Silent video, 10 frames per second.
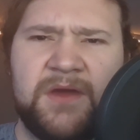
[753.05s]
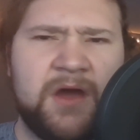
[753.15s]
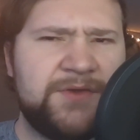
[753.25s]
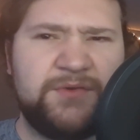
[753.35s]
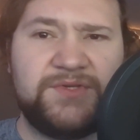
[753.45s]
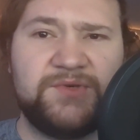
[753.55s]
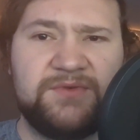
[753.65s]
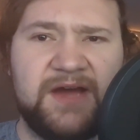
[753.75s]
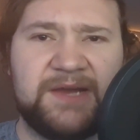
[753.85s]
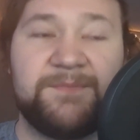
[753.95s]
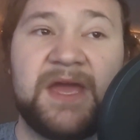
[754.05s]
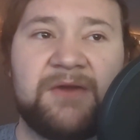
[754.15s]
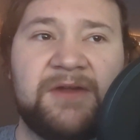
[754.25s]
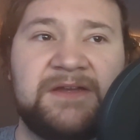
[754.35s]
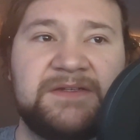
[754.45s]
"Are you two not
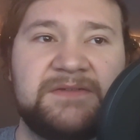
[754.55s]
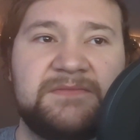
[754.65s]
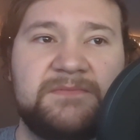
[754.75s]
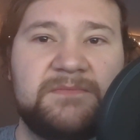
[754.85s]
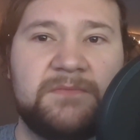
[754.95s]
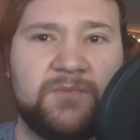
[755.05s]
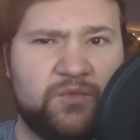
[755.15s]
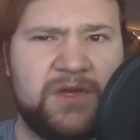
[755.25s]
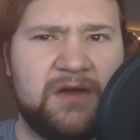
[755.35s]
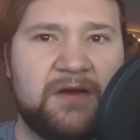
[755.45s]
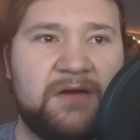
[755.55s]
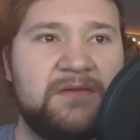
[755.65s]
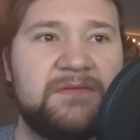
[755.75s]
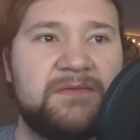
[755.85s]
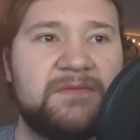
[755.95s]
married?" "We are."
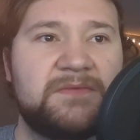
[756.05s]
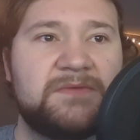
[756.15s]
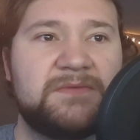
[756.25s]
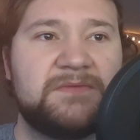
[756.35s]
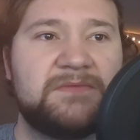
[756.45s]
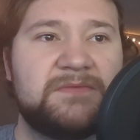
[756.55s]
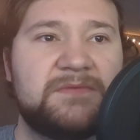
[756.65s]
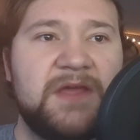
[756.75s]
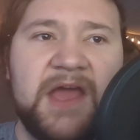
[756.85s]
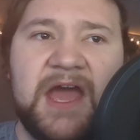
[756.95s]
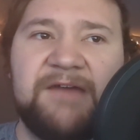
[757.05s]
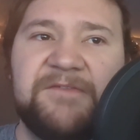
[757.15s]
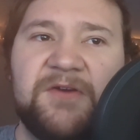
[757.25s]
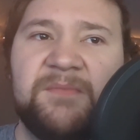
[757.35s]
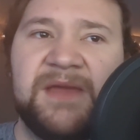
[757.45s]

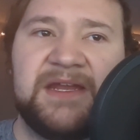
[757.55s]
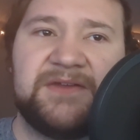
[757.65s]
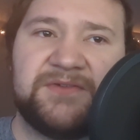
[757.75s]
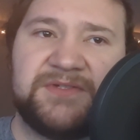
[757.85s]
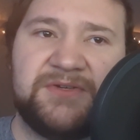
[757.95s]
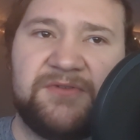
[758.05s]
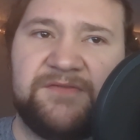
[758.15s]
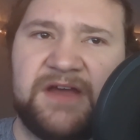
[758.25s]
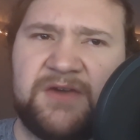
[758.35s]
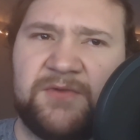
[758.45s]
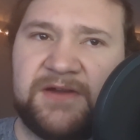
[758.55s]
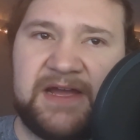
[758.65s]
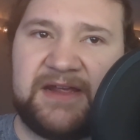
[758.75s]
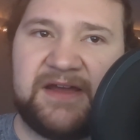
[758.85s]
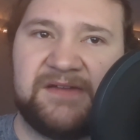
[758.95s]
After a minute or two of awkward
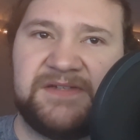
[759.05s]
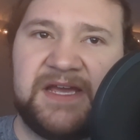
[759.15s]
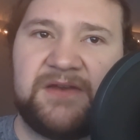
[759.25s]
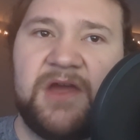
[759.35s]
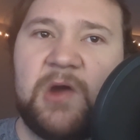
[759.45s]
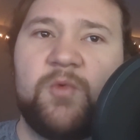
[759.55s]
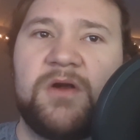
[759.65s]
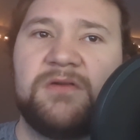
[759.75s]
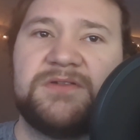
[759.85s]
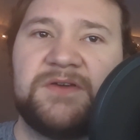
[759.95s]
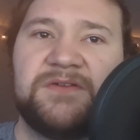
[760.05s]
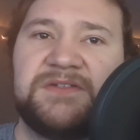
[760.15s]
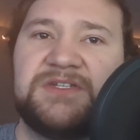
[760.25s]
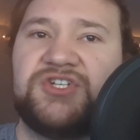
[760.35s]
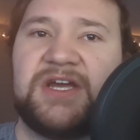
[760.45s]
eye contact, Worrell turned
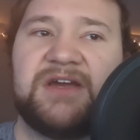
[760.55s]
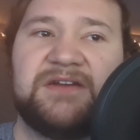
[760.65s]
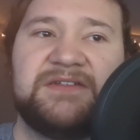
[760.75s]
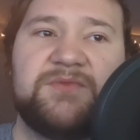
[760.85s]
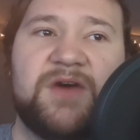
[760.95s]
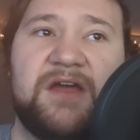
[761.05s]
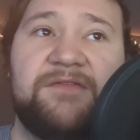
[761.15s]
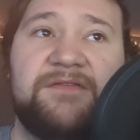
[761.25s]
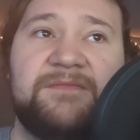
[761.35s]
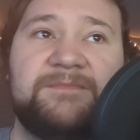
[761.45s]
to check on his wife.